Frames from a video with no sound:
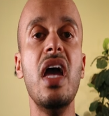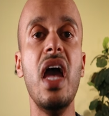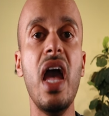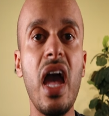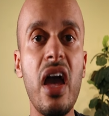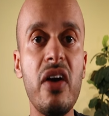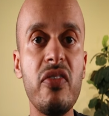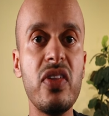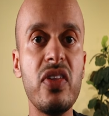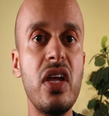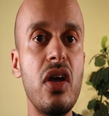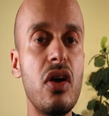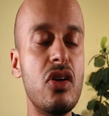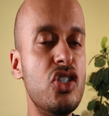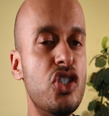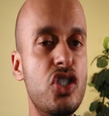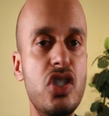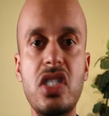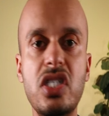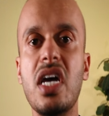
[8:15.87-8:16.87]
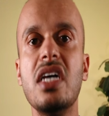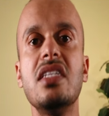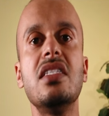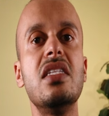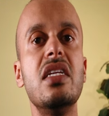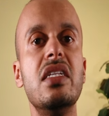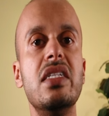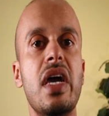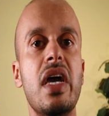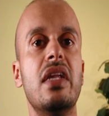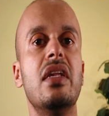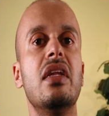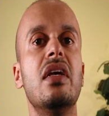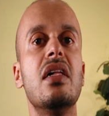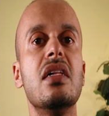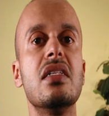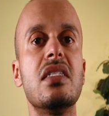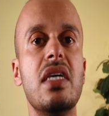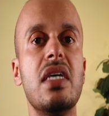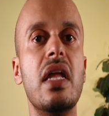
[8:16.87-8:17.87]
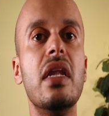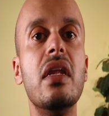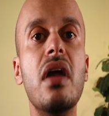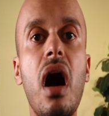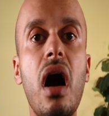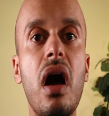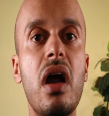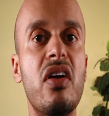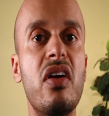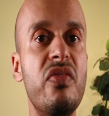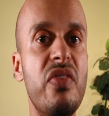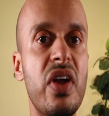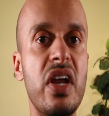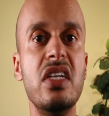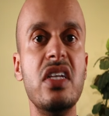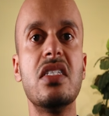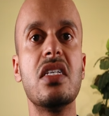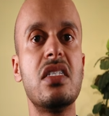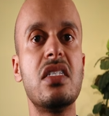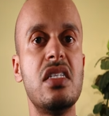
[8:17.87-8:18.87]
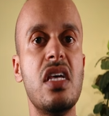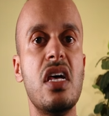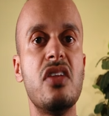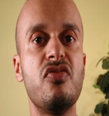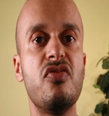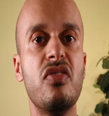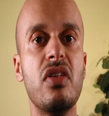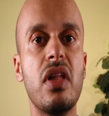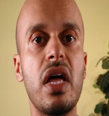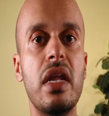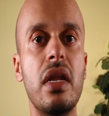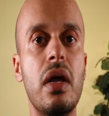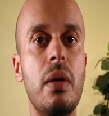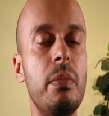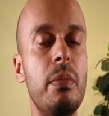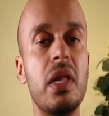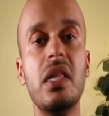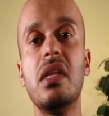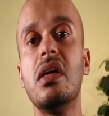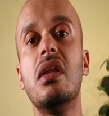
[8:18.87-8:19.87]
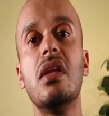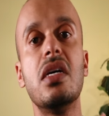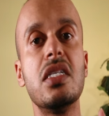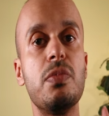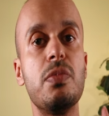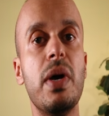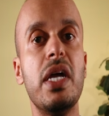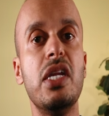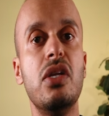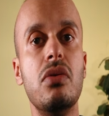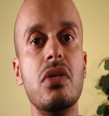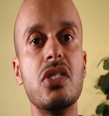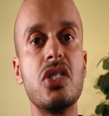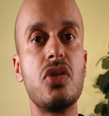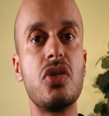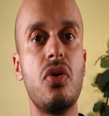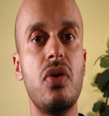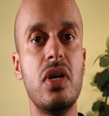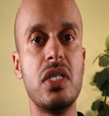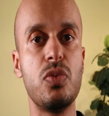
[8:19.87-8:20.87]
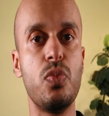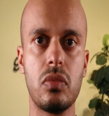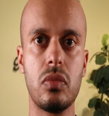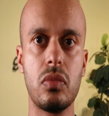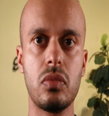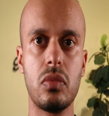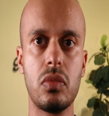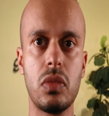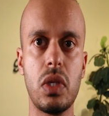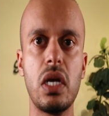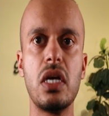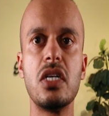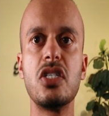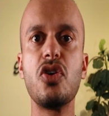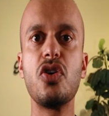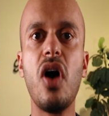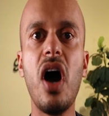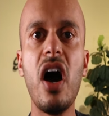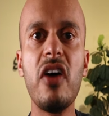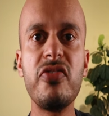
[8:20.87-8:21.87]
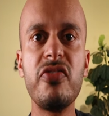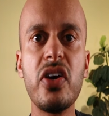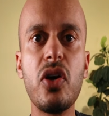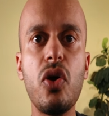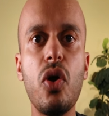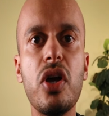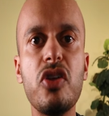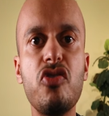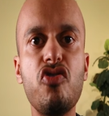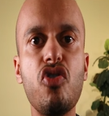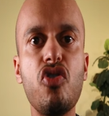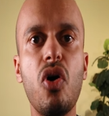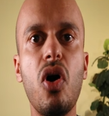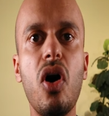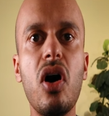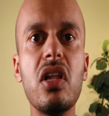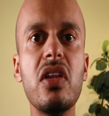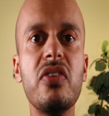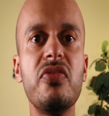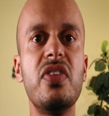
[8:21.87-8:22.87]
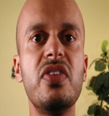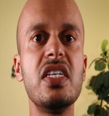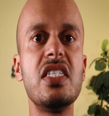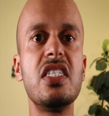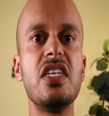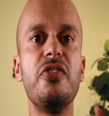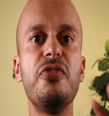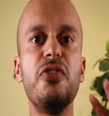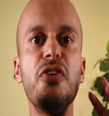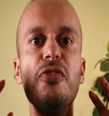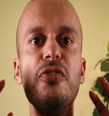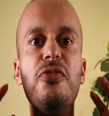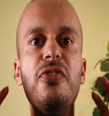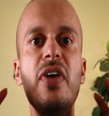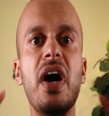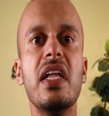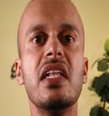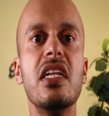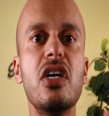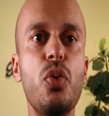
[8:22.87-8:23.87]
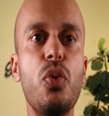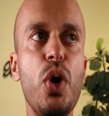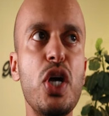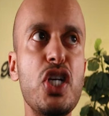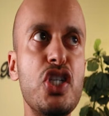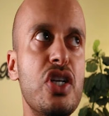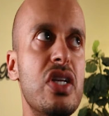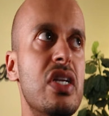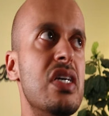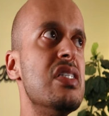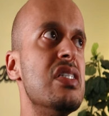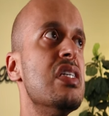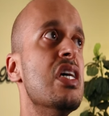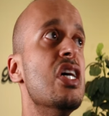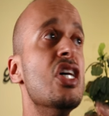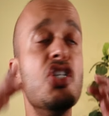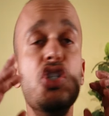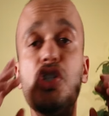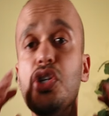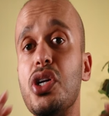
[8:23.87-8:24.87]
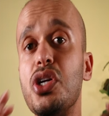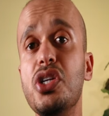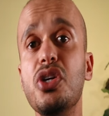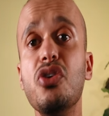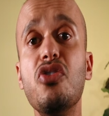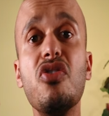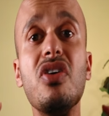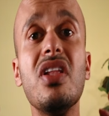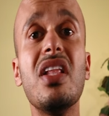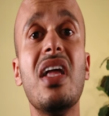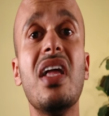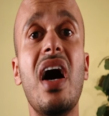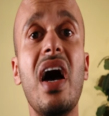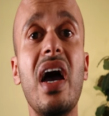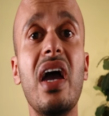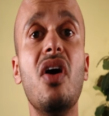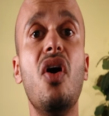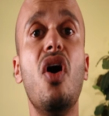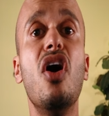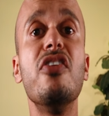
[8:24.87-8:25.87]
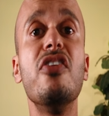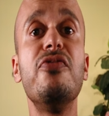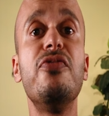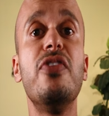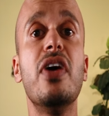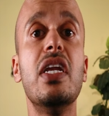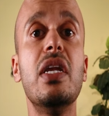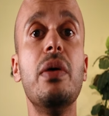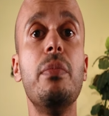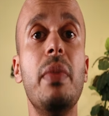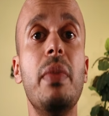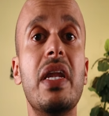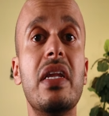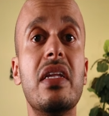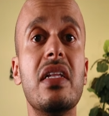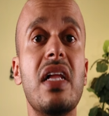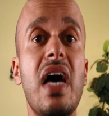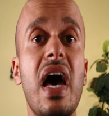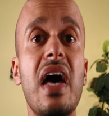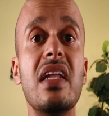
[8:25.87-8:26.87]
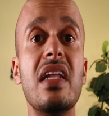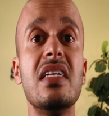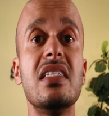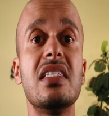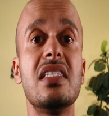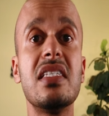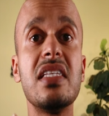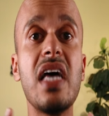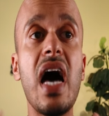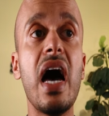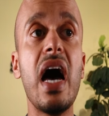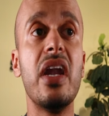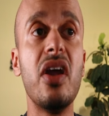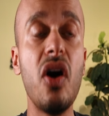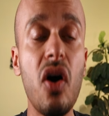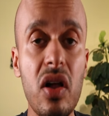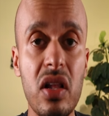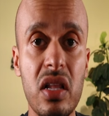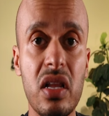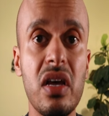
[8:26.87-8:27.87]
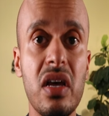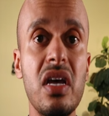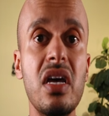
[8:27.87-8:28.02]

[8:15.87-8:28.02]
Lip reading: heavily on just the technicals and are very successful and are millionaires by doing so as well. So after going through all of this, if your final question is, should you rely on fundamental analysis at all?